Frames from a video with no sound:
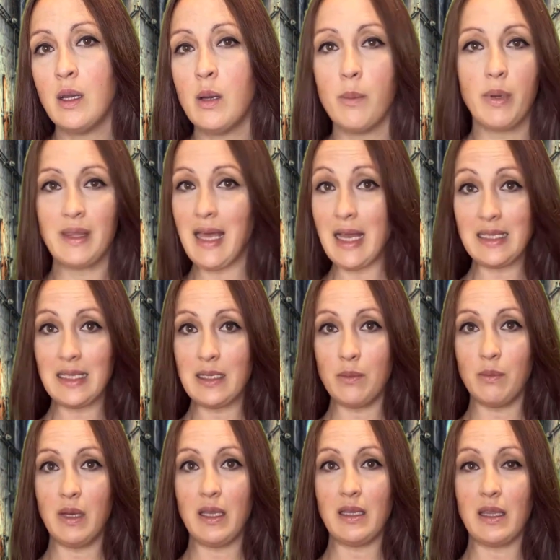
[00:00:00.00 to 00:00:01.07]
But that didn't
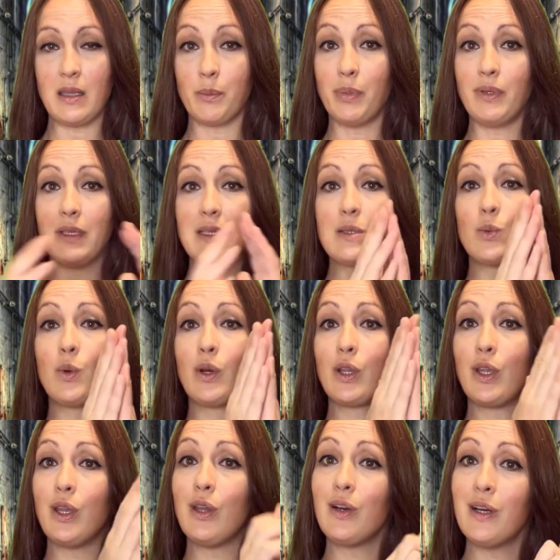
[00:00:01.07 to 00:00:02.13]
mean that the police weren't
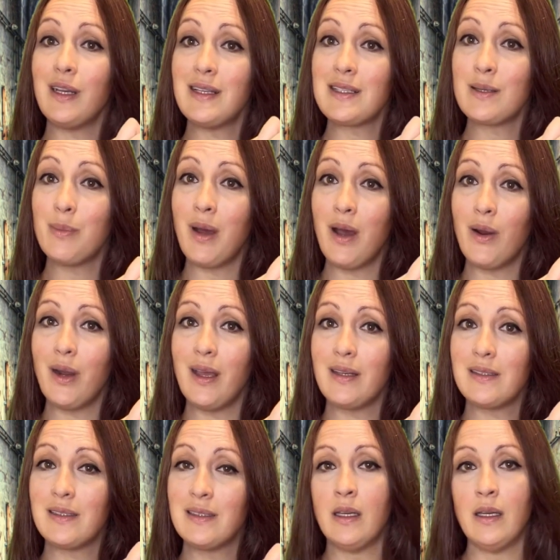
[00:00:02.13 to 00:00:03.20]
curious about
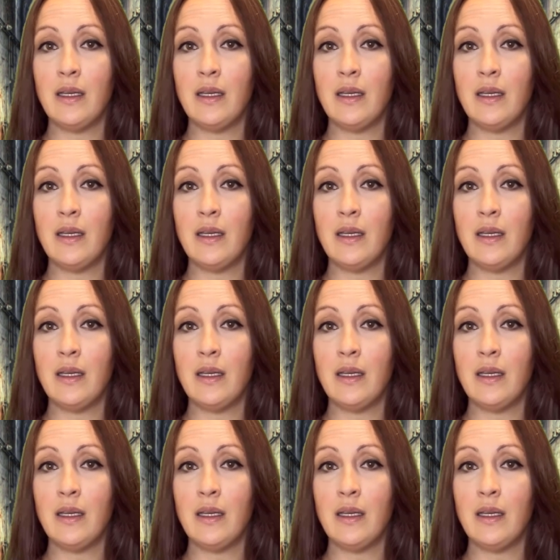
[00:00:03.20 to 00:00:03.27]
it.